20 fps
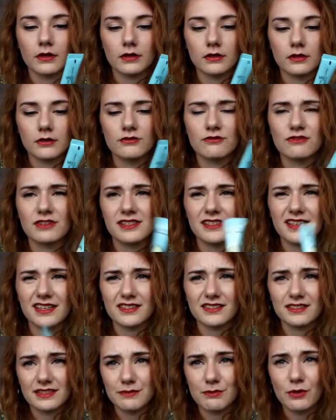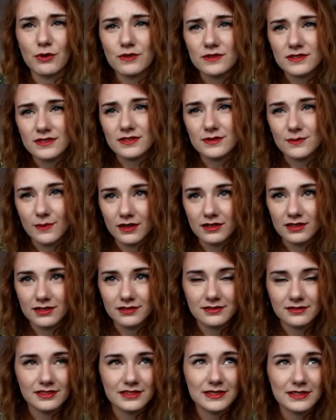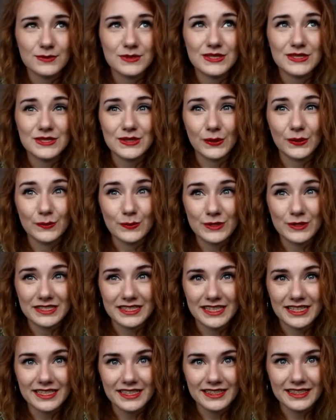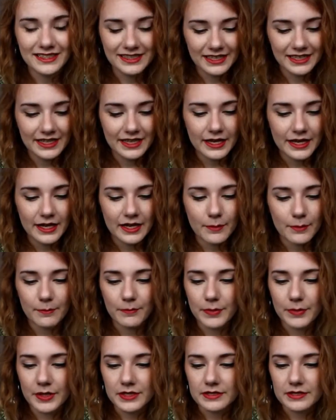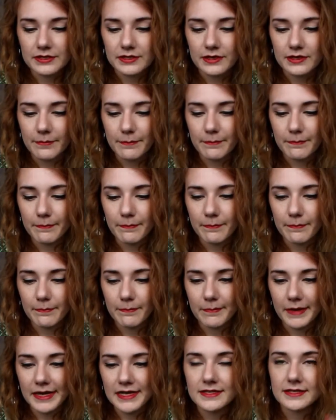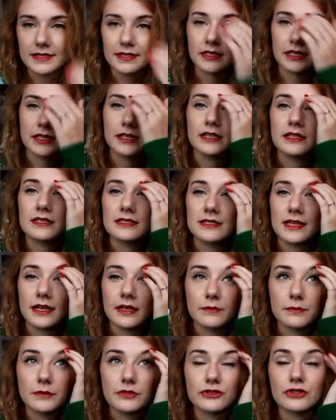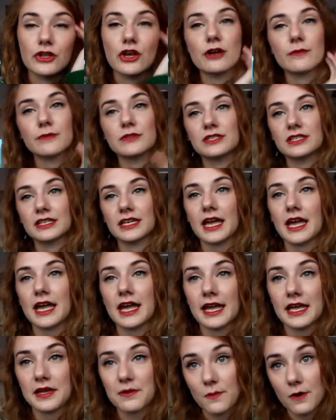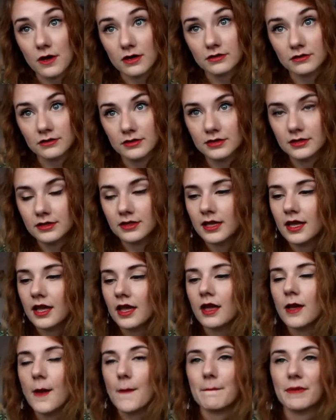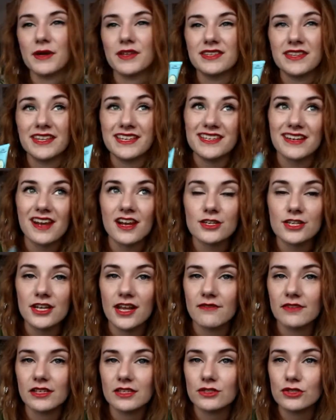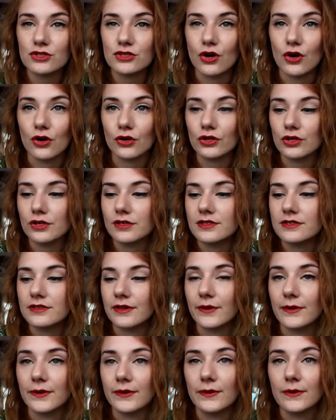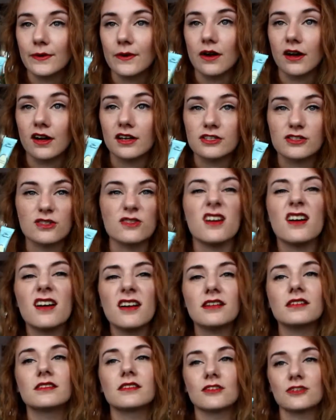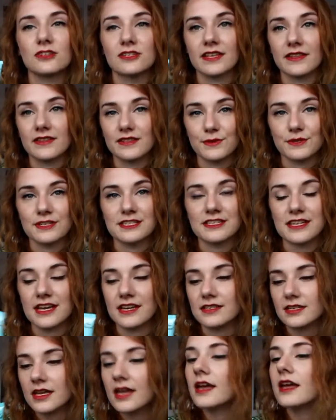I was really sad to debox this one because it was so pretty. But it's basically the same as the Urban Decay one, but they didn't actually have any in stock, so I just thought, oh, I'll just get this one instead.